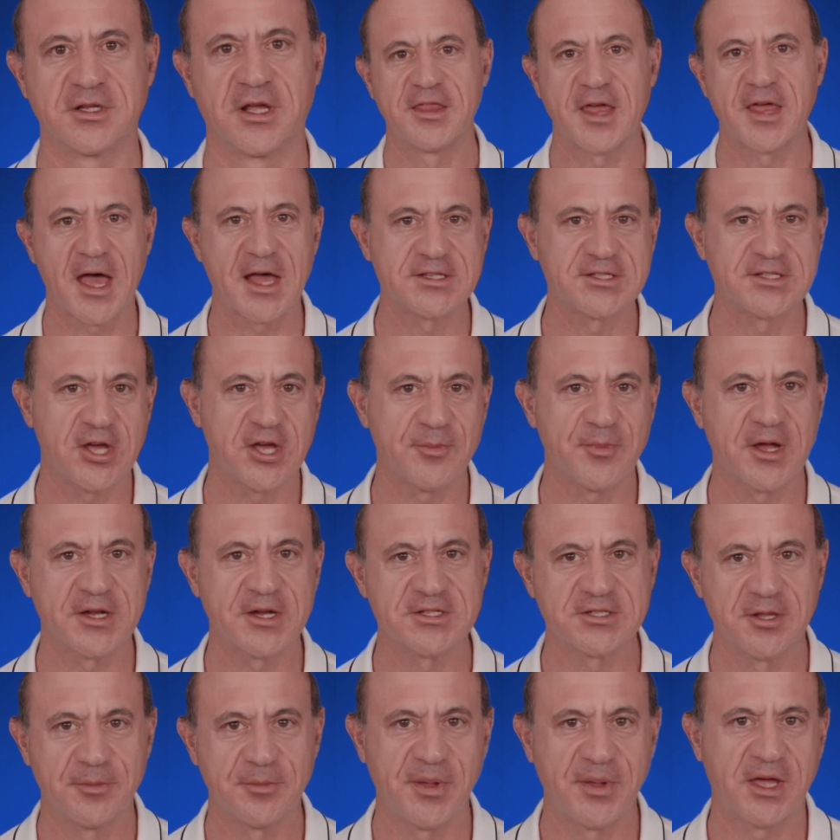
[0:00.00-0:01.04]
That's how
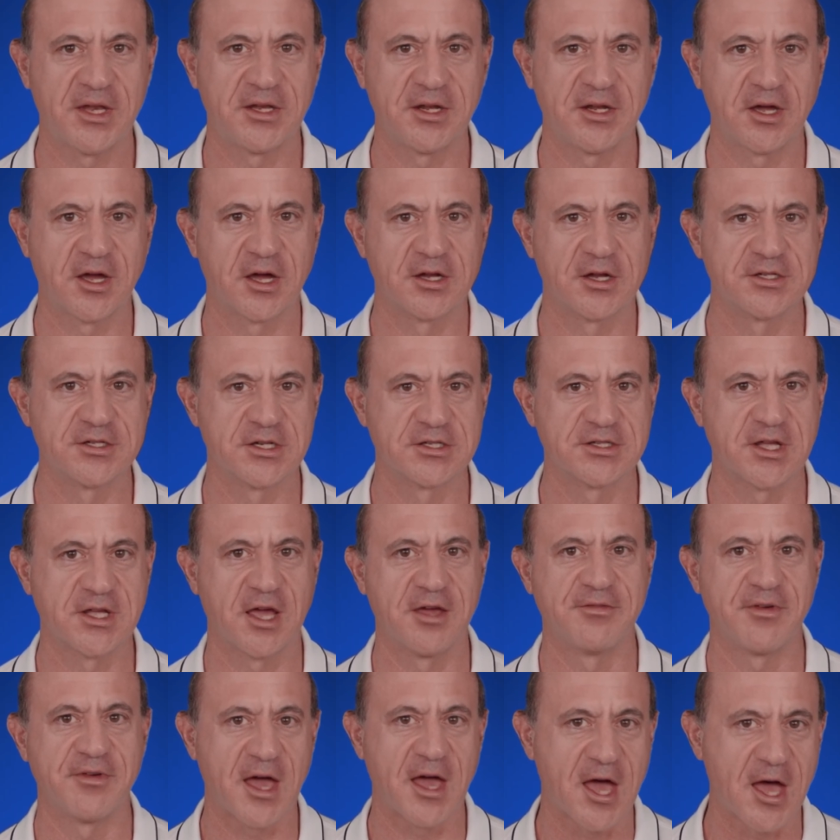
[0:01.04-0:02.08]
much the Pentagon just
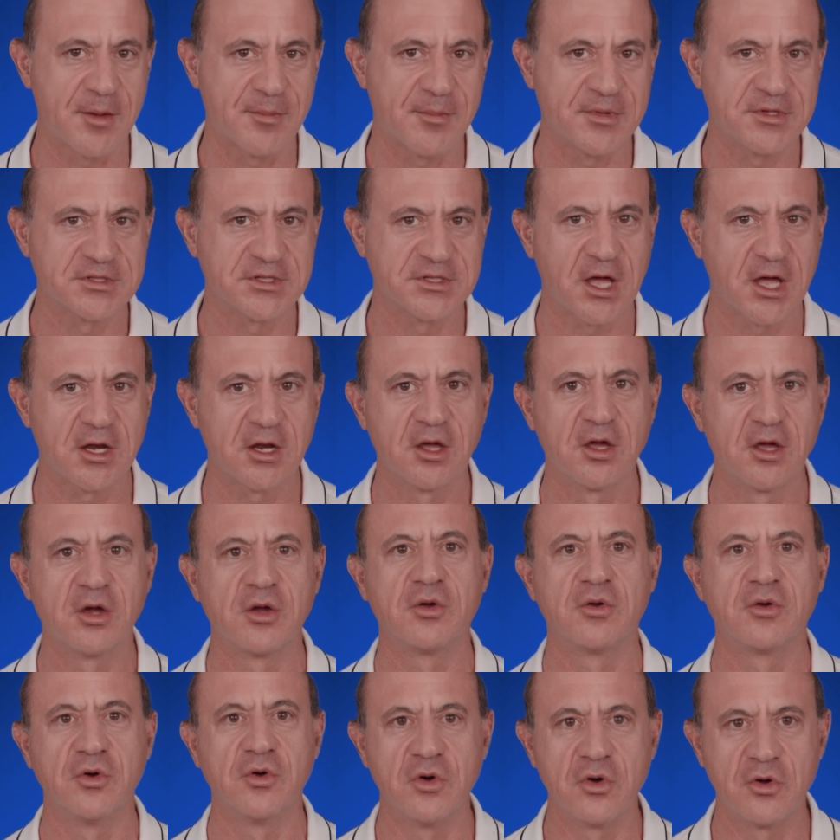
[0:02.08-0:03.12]
gave Amazon,
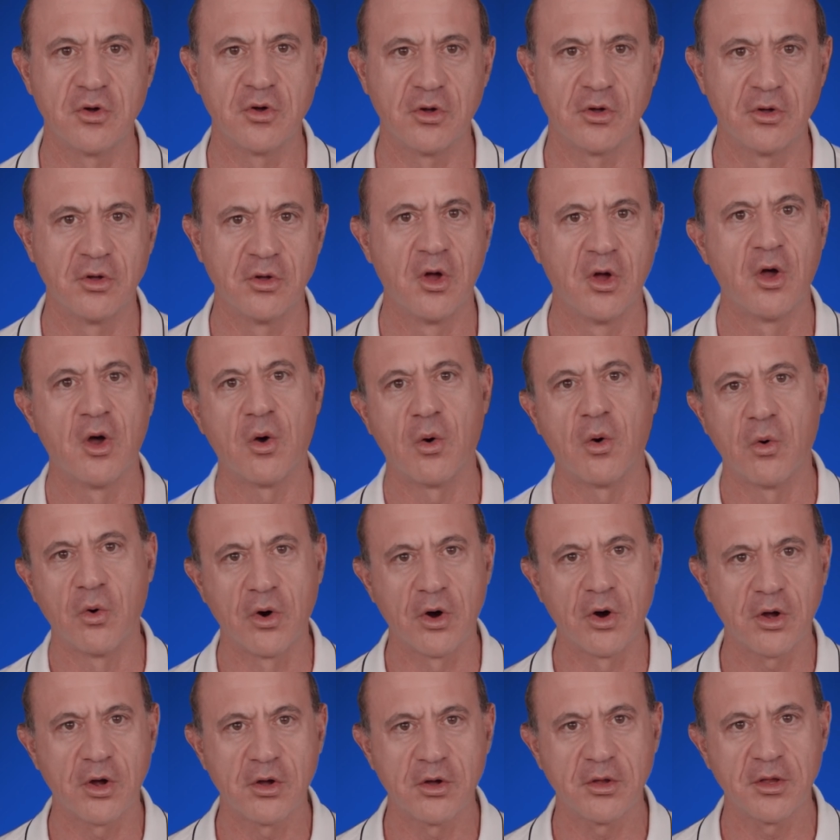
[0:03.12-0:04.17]
Google,
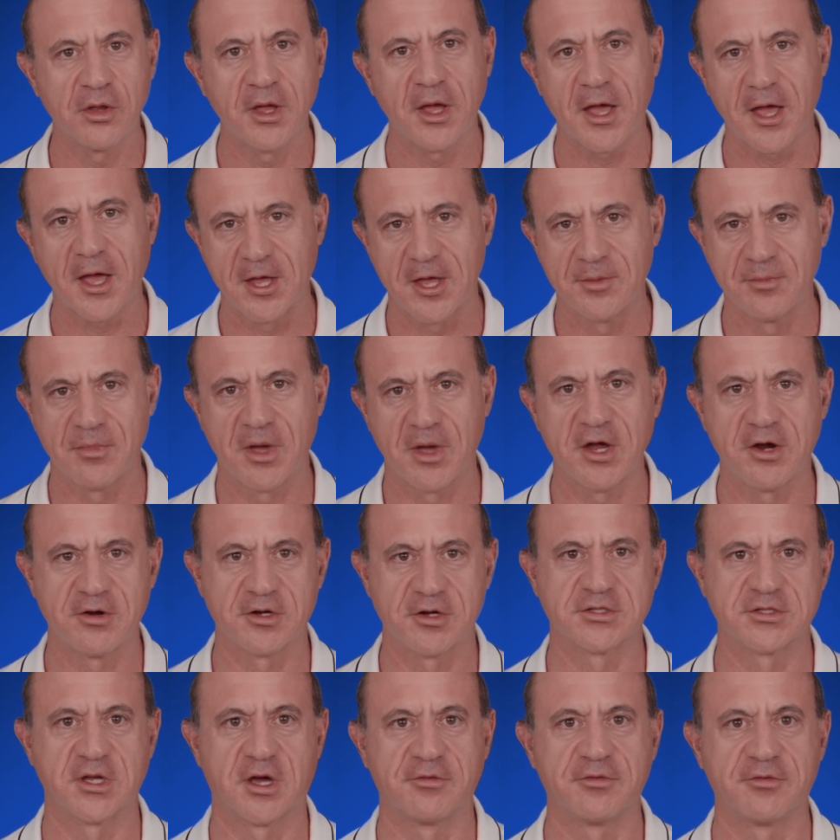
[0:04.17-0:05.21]
Oracle, and
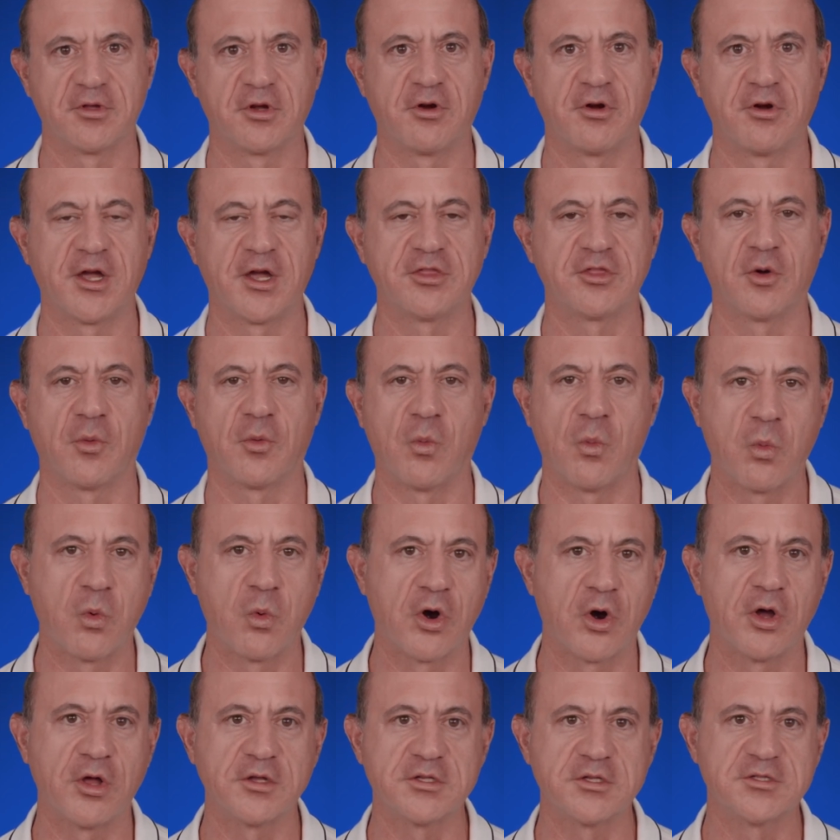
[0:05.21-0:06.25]
Microsoft to create the
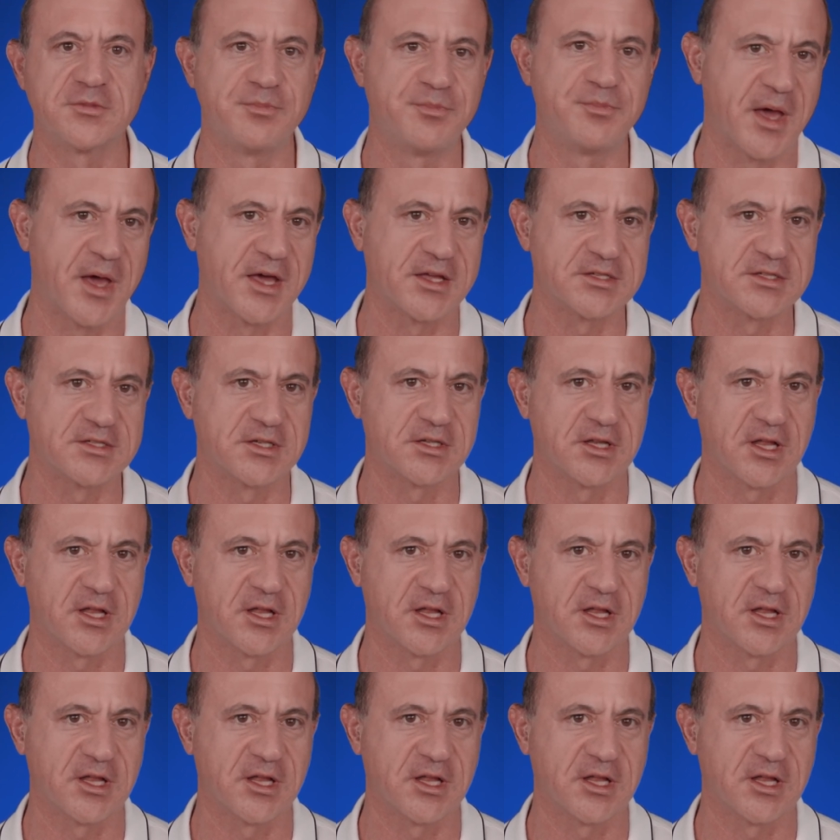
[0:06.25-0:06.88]
world's best